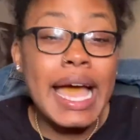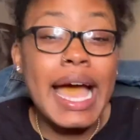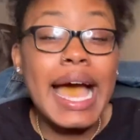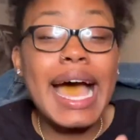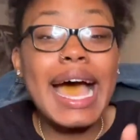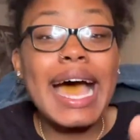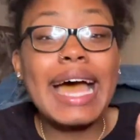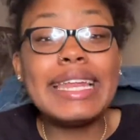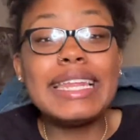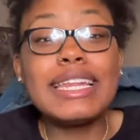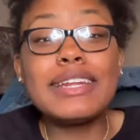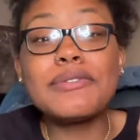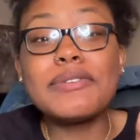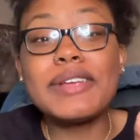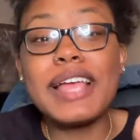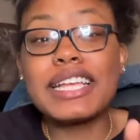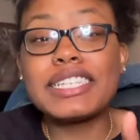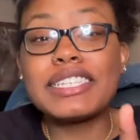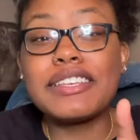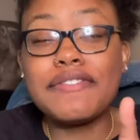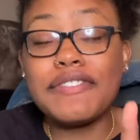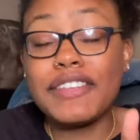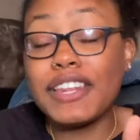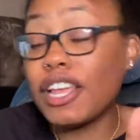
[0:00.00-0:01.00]
I did a
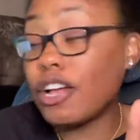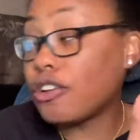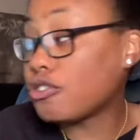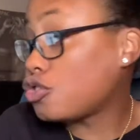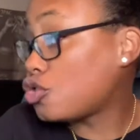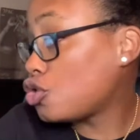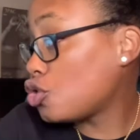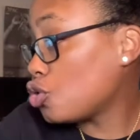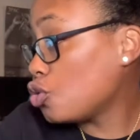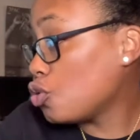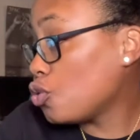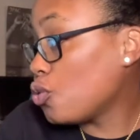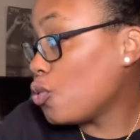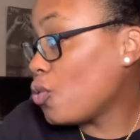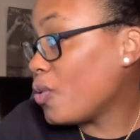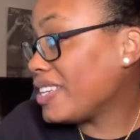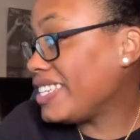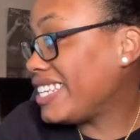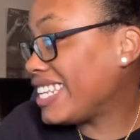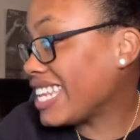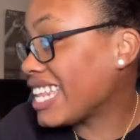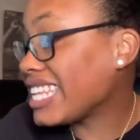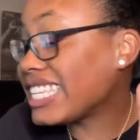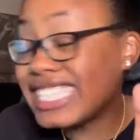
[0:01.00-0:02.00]
reaction video to
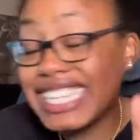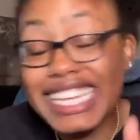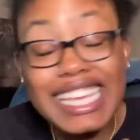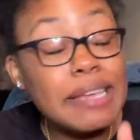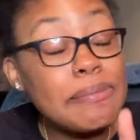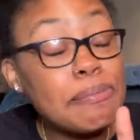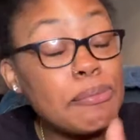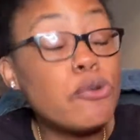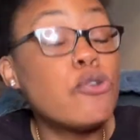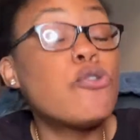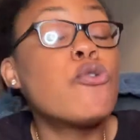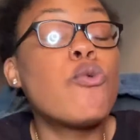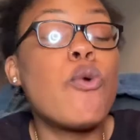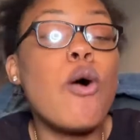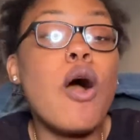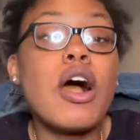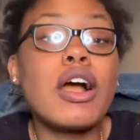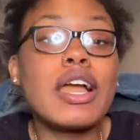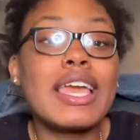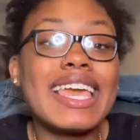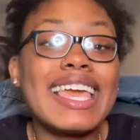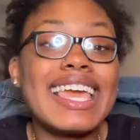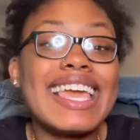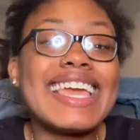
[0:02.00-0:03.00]
DDG
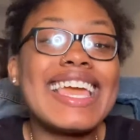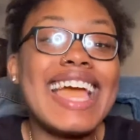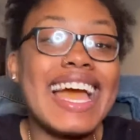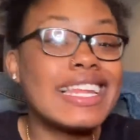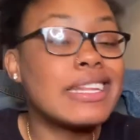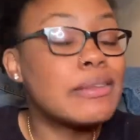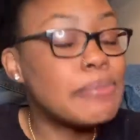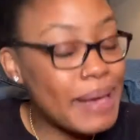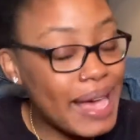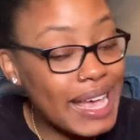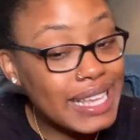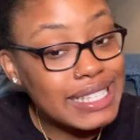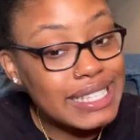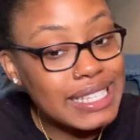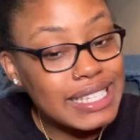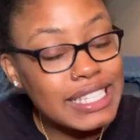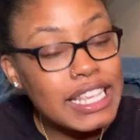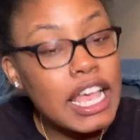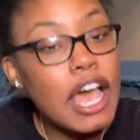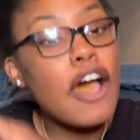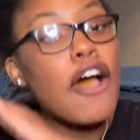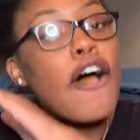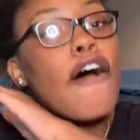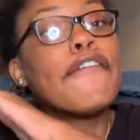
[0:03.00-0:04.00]
moonwalking and Calabasas.
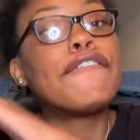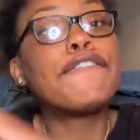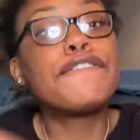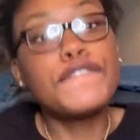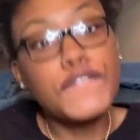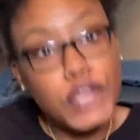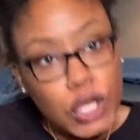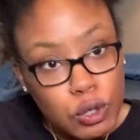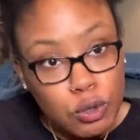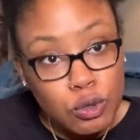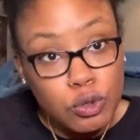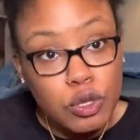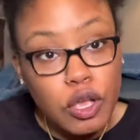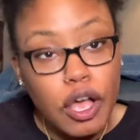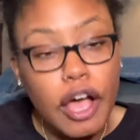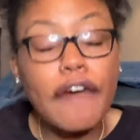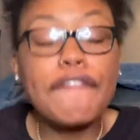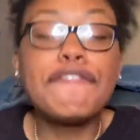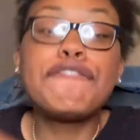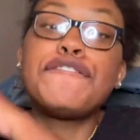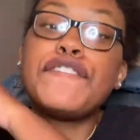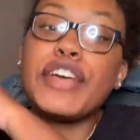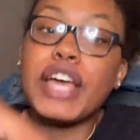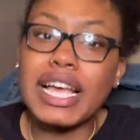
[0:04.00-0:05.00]
A few, a,
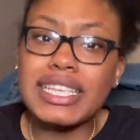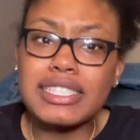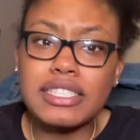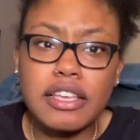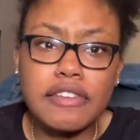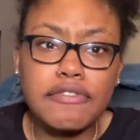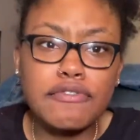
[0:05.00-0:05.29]
I said